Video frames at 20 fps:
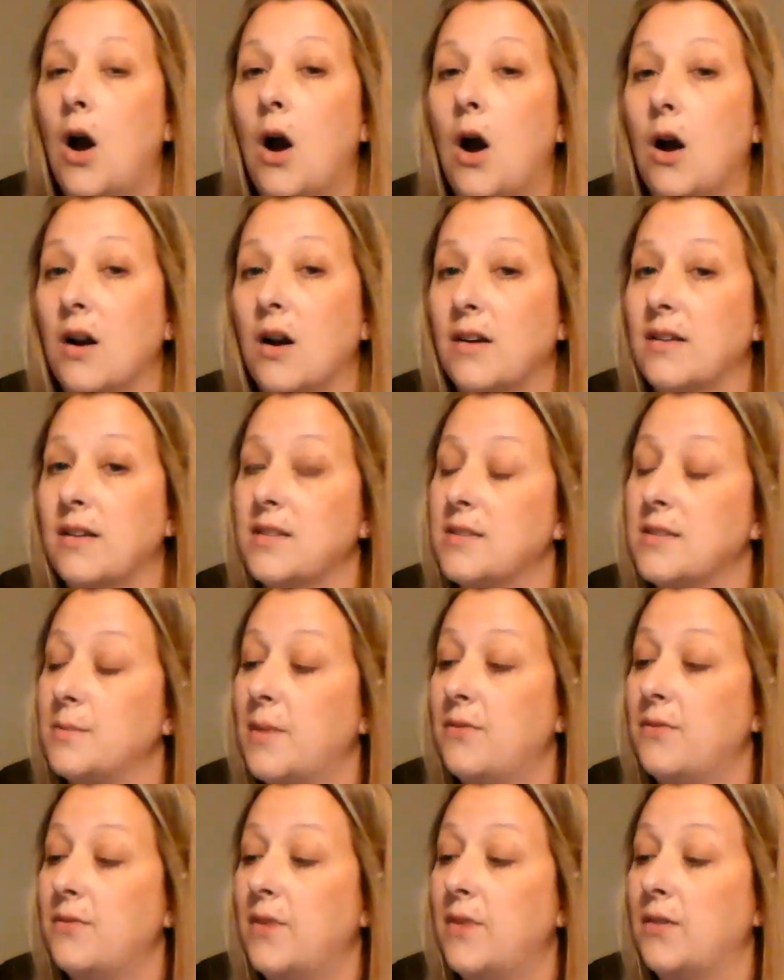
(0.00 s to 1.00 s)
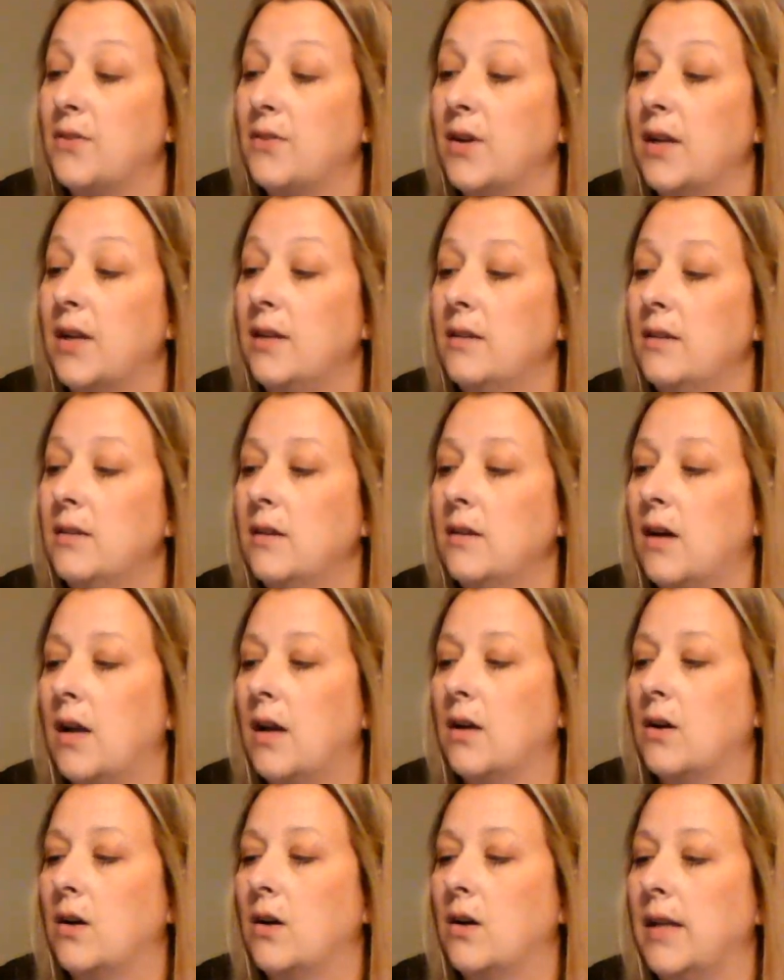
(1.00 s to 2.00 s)
Art is my favorite, I
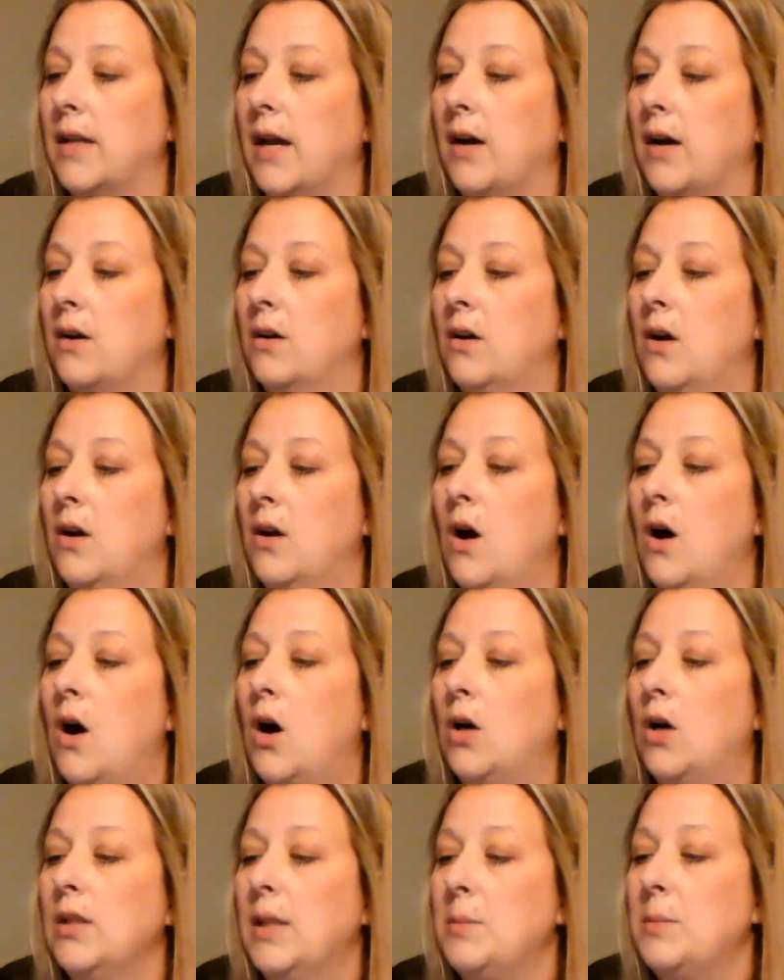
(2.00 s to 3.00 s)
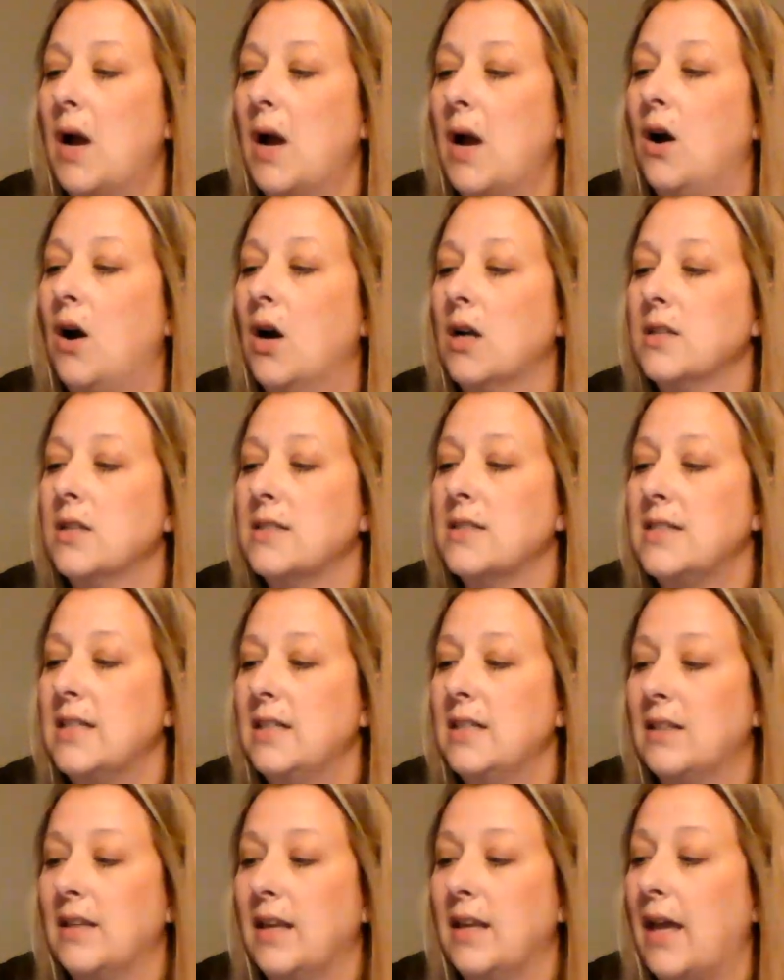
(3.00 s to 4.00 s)
called out. Only my art
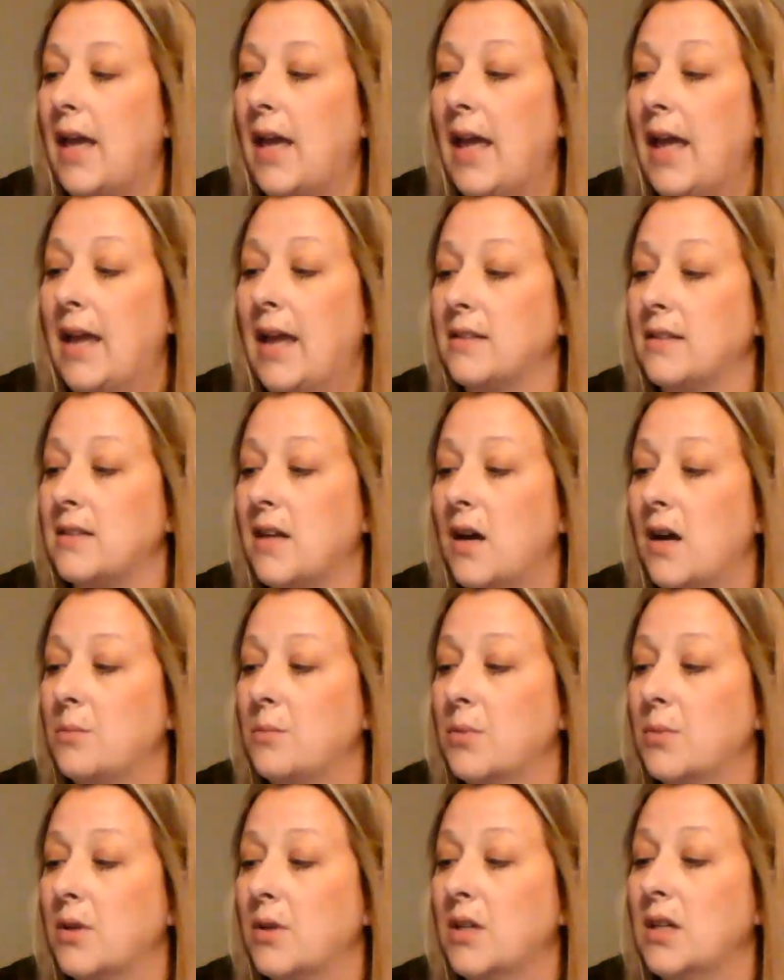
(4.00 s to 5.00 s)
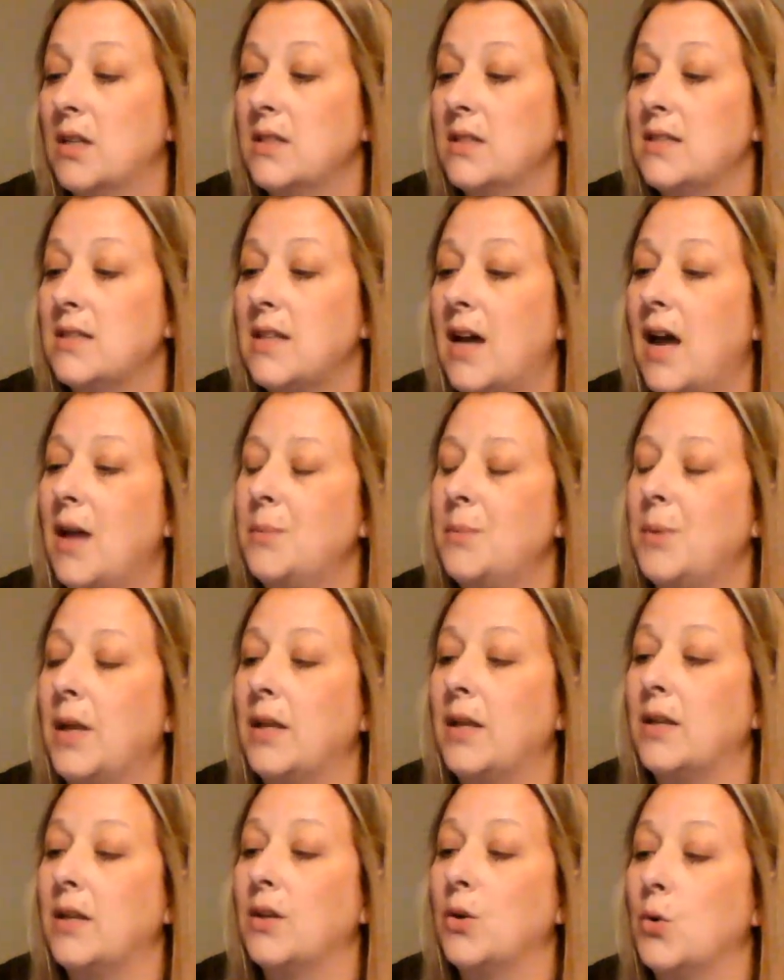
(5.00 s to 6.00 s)
didn't get hanged up because I
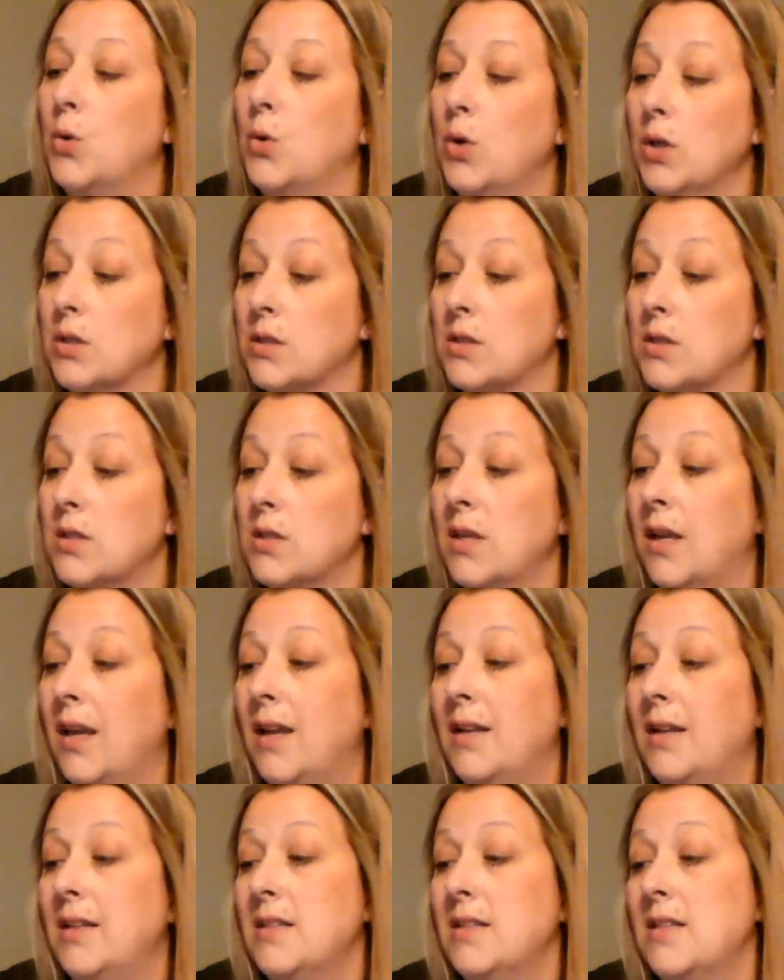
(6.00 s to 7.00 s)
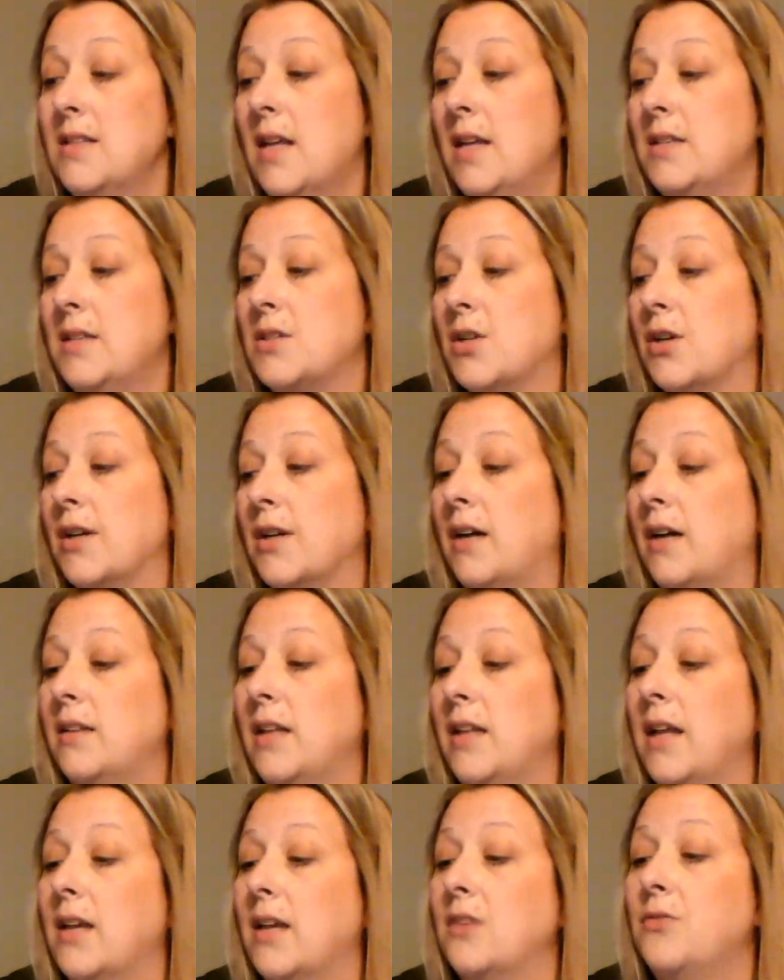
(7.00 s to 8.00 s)
painted a horse and his head turned out
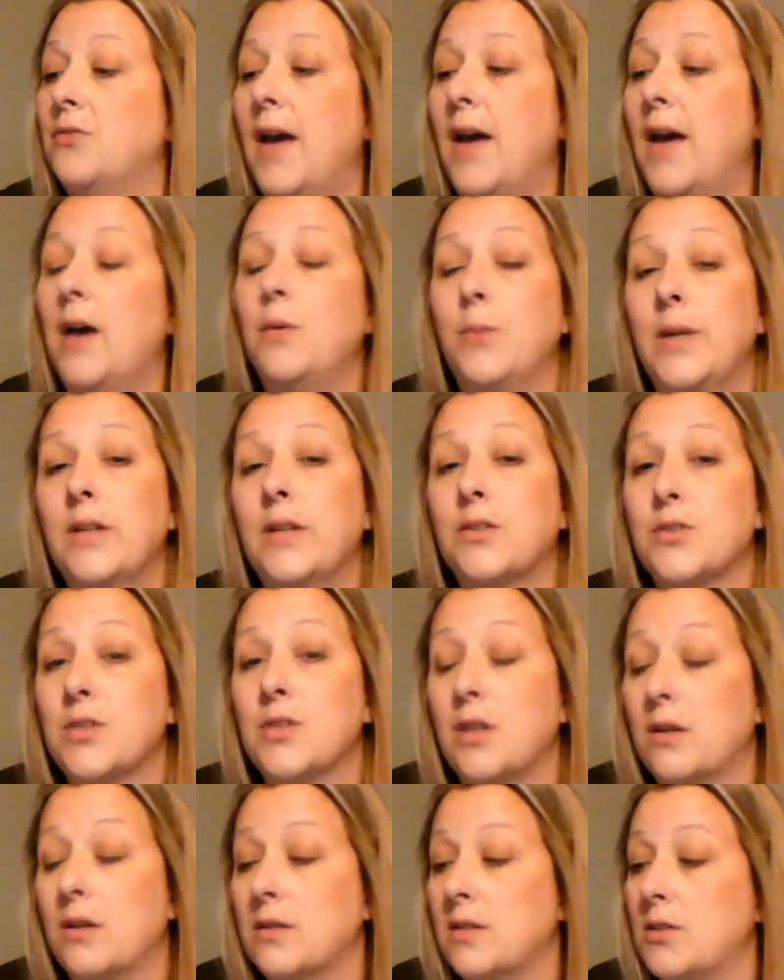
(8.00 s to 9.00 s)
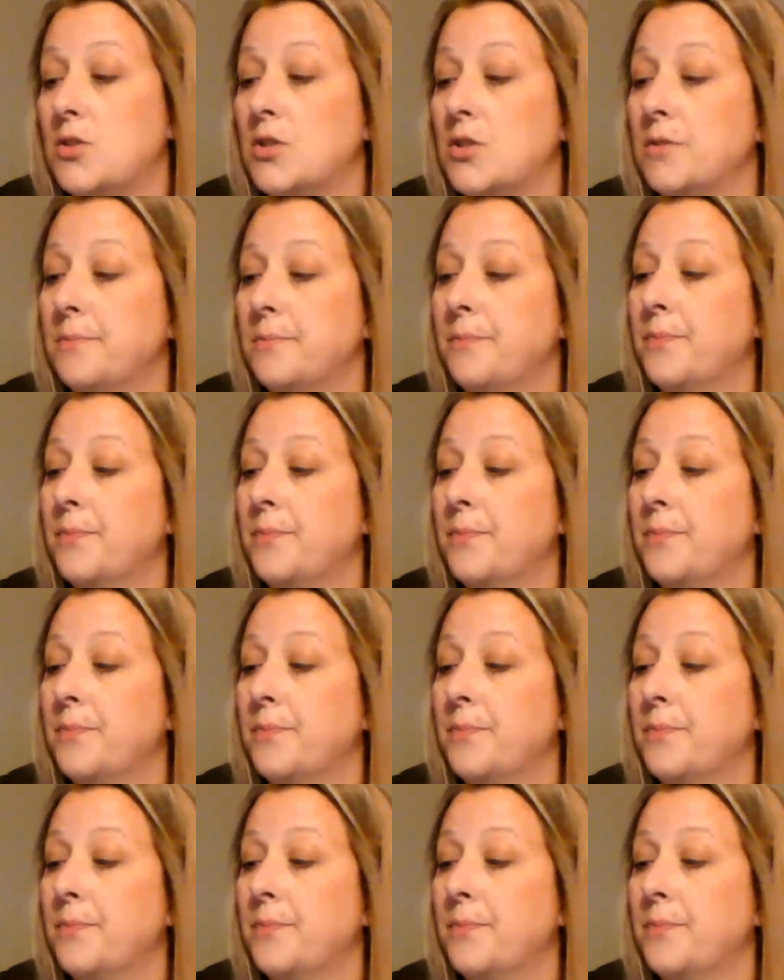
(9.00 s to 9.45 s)
like a fat wiener sausage.